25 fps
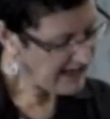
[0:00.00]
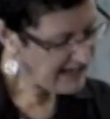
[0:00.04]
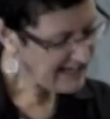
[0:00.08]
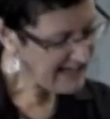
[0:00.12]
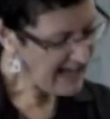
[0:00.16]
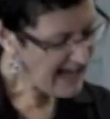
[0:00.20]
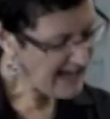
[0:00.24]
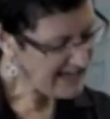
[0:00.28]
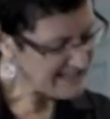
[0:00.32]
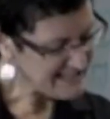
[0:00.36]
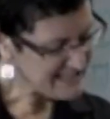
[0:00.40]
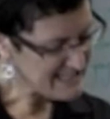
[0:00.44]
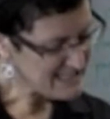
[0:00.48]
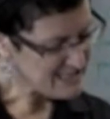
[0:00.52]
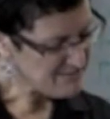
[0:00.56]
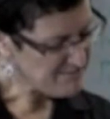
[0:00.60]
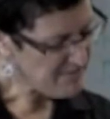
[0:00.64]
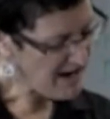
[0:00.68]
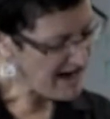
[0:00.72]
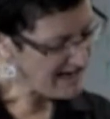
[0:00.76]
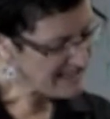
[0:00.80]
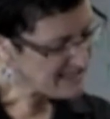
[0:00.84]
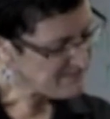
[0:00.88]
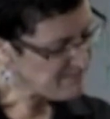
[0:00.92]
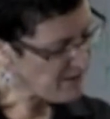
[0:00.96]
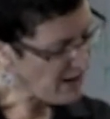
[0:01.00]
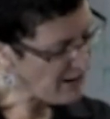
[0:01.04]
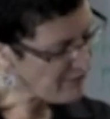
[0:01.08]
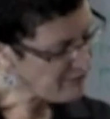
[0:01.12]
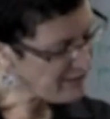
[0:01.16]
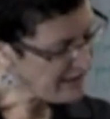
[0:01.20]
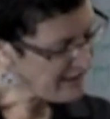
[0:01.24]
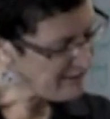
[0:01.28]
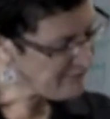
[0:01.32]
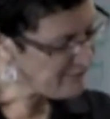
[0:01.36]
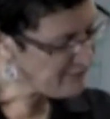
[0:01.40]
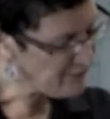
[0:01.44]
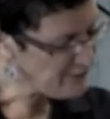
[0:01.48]
can assist the parties by
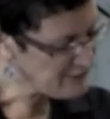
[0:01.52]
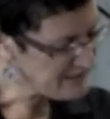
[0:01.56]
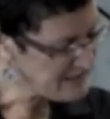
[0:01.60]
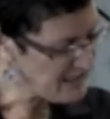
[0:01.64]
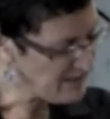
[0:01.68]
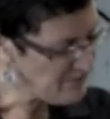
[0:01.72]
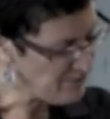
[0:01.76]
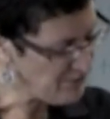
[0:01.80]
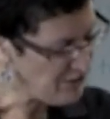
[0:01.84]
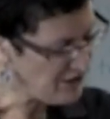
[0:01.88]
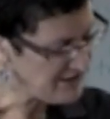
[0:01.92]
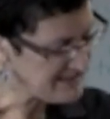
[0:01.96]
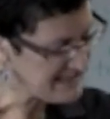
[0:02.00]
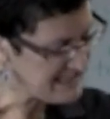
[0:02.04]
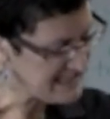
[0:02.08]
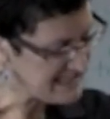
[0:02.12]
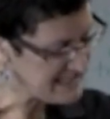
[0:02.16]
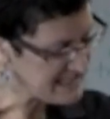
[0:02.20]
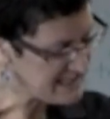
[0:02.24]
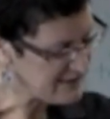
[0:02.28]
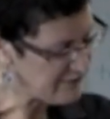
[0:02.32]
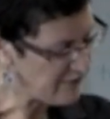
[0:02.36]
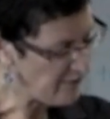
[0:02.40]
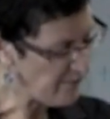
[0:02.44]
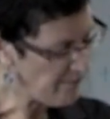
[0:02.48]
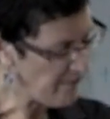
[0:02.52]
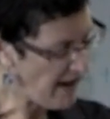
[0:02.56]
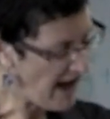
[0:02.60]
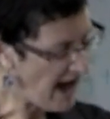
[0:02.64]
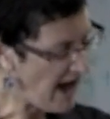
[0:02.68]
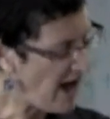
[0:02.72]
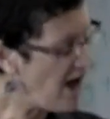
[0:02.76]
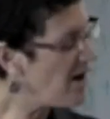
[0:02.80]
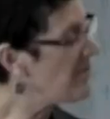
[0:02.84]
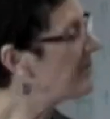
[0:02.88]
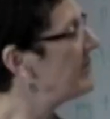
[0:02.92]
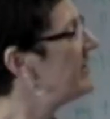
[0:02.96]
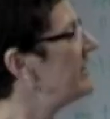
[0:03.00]
reinforcing processes of
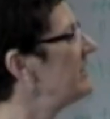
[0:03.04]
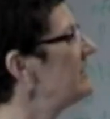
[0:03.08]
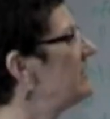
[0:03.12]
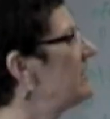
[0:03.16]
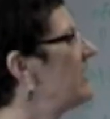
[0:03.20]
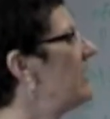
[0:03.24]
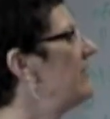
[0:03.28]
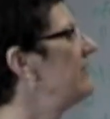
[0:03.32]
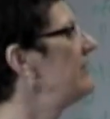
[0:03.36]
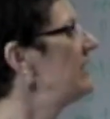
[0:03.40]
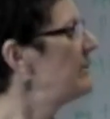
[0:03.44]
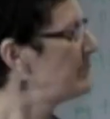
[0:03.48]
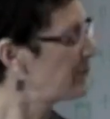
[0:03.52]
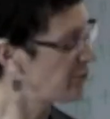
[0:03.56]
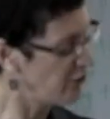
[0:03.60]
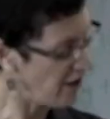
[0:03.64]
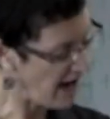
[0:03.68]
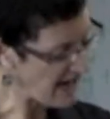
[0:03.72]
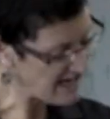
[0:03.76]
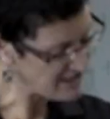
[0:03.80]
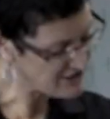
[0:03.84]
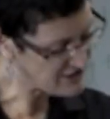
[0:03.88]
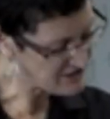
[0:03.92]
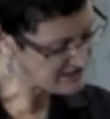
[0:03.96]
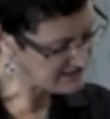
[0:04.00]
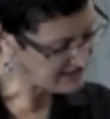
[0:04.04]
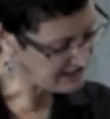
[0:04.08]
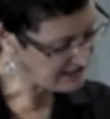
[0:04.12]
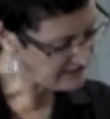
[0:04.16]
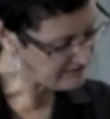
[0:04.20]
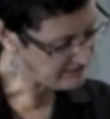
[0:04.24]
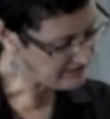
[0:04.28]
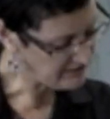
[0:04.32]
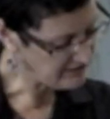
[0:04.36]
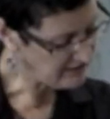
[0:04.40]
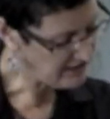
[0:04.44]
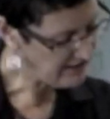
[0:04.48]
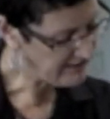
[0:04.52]
empowerment, of liberation
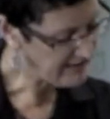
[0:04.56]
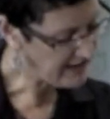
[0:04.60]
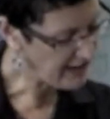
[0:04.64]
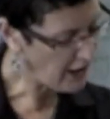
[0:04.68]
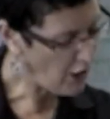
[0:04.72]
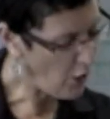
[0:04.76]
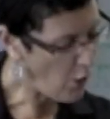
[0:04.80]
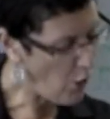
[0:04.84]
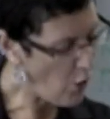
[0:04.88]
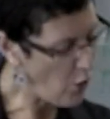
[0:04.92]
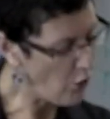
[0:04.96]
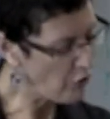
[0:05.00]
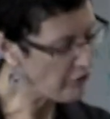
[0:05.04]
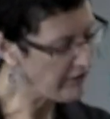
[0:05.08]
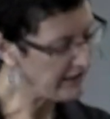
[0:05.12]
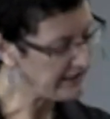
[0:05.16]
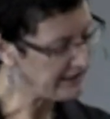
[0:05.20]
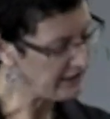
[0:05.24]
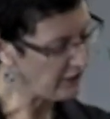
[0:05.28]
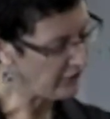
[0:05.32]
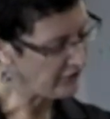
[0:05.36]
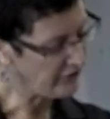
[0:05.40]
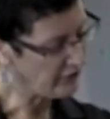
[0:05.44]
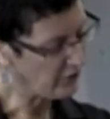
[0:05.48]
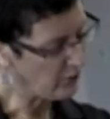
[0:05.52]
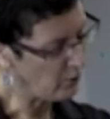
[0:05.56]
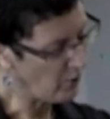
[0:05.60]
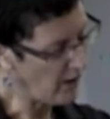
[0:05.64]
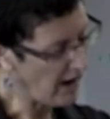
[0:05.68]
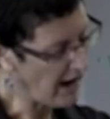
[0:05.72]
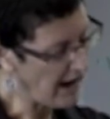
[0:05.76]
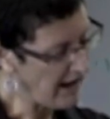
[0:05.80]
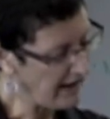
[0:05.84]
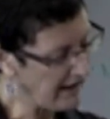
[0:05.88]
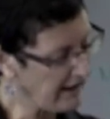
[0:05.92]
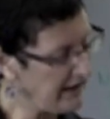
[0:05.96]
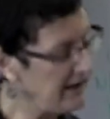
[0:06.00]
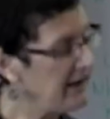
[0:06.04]
even, that are already on the
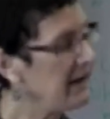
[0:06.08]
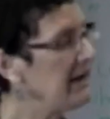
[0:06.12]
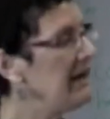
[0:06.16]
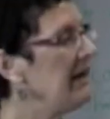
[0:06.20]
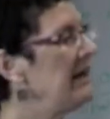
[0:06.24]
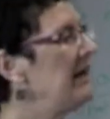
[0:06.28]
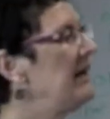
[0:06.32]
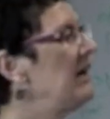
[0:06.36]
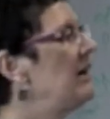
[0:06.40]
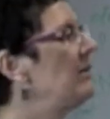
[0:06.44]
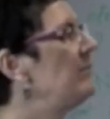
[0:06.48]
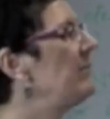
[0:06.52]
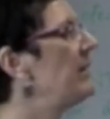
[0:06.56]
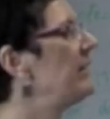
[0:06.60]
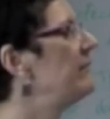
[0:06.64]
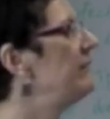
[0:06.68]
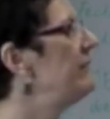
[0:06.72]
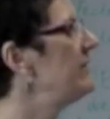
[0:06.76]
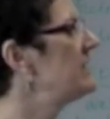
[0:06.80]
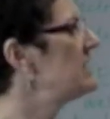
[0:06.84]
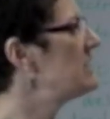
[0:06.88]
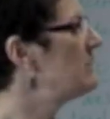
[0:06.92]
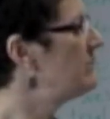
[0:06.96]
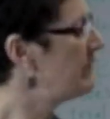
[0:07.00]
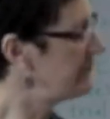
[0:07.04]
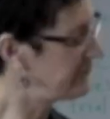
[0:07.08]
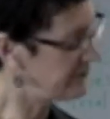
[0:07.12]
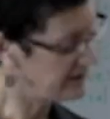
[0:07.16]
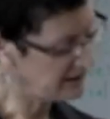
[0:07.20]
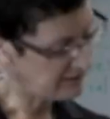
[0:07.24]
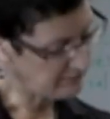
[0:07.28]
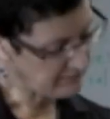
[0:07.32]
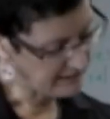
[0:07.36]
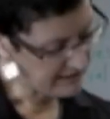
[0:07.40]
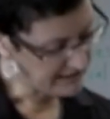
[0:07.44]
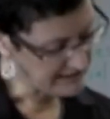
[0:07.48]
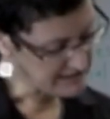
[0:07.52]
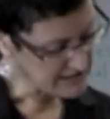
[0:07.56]
way. But victim offender
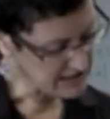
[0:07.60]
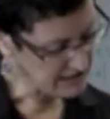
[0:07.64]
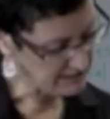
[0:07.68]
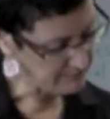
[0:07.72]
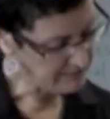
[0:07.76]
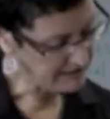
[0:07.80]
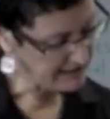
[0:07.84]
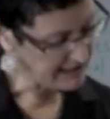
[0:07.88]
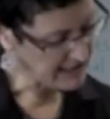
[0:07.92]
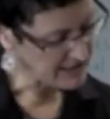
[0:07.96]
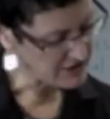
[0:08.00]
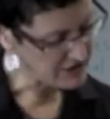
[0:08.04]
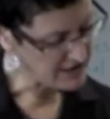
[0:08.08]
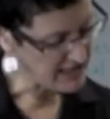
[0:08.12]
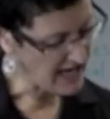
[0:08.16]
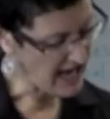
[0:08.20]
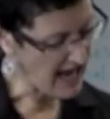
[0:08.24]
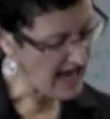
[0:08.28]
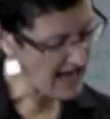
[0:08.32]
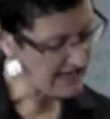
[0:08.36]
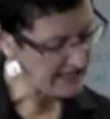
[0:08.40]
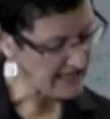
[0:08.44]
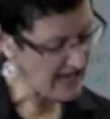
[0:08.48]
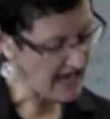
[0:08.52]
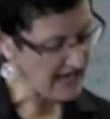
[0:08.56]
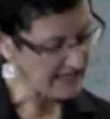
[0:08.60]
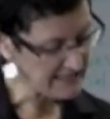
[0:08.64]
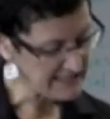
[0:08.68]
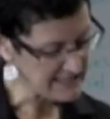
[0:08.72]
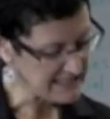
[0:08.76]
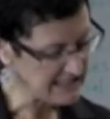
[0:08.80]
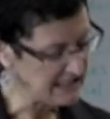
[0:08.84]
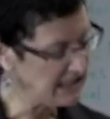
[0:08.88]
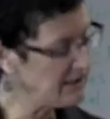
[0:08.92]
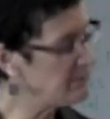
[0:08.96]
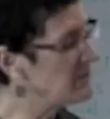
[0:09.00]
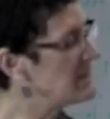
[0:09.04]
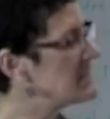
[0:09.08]
mediation had at its
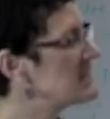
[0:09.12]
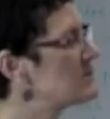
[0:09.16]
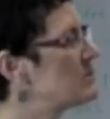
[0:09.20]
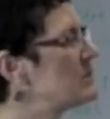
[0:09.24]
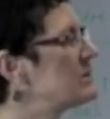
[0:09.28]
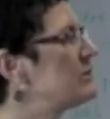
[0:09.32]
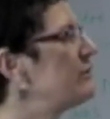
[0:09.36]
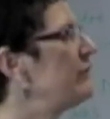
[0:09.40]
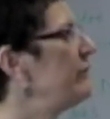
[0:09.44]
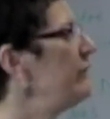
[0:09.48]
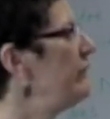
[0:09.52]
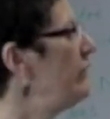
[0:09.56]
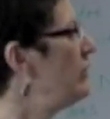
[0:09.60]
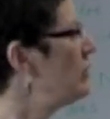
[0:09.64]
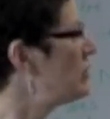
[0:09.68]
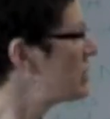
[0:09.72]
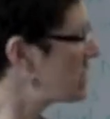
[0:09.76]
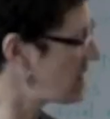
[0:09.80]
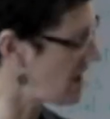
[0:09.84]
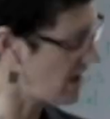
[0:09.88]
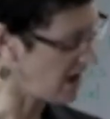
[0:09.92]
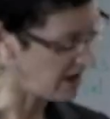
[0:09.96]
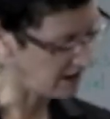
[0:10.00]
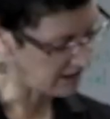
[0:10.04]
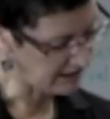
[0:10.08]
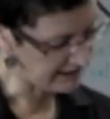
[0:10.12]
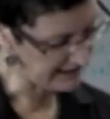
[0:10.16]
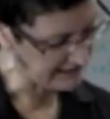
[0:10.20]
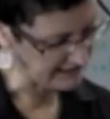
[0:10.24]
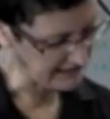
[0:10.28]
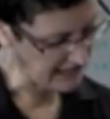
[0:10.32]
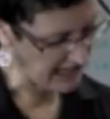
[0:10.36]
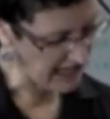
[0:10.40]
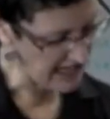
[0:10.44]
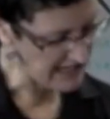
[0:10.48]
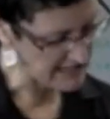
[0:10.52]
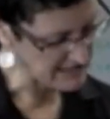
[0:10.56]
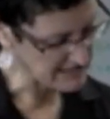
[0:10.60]
limits was futile in
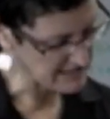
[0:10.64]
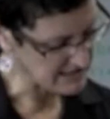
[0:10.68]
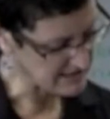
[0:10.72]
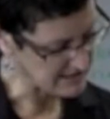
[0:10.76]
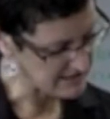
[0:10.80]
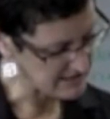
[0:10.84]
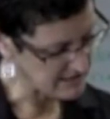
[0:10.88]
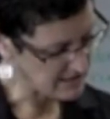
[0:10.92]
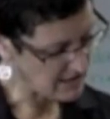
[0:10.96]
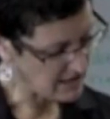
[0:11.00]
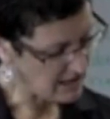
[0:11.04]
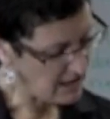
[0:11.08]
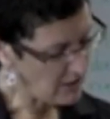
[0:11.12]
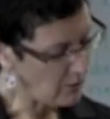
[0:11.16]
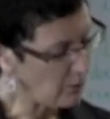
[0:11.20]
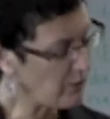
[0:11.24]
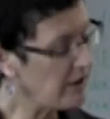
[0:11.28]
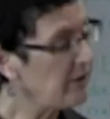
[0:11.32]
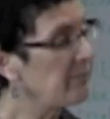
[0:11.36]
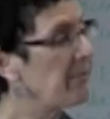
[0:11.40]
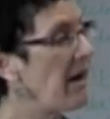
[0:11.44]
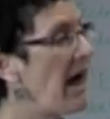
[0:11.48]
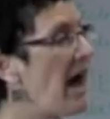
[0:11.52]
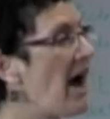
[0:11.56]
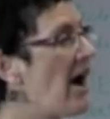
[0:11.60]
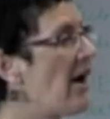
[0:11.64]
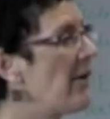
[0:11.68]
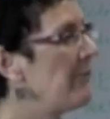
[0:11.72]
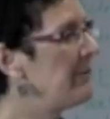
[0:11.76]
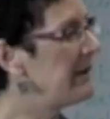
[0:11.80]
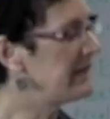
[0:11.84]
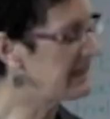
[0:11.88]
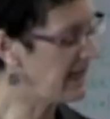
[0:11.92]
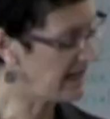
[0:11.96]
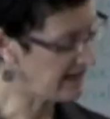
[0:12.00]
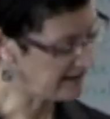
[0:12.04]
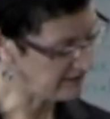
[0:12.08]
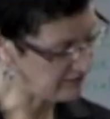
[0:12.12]
cases where
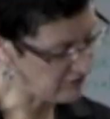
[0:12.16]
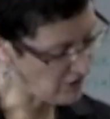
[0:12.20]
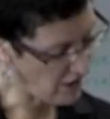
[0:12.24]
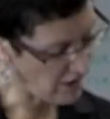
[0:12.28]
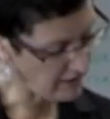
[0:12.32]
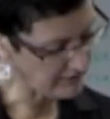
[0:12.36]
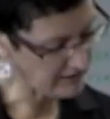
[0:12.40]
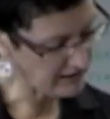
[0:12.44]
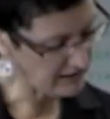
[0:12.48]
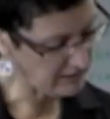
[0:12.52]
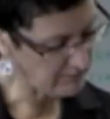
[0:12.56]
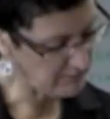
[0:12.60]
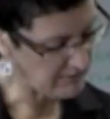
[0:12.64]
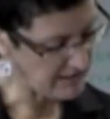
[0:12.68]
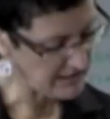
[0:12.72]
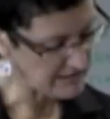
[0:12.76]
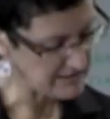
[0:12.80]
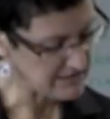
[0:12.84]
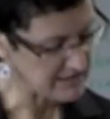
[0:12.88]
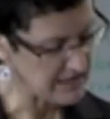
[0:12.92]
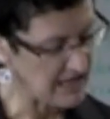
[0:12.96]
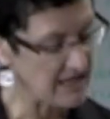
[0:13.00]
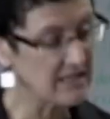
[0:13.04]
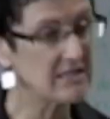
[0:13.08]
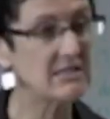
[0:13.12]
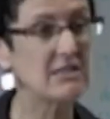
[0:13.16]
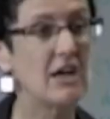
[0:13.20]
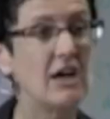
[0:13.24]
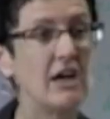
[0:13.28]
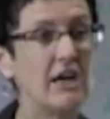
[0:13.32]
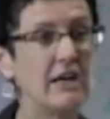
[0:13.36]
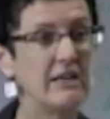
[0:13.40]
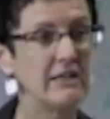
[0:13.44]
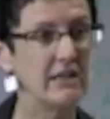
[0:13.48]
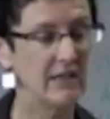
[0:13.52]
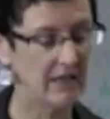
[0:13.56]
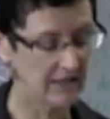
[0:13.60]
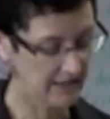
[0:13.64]
empowerment had not commenced
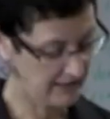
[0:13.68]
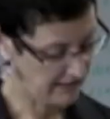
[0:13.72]
outside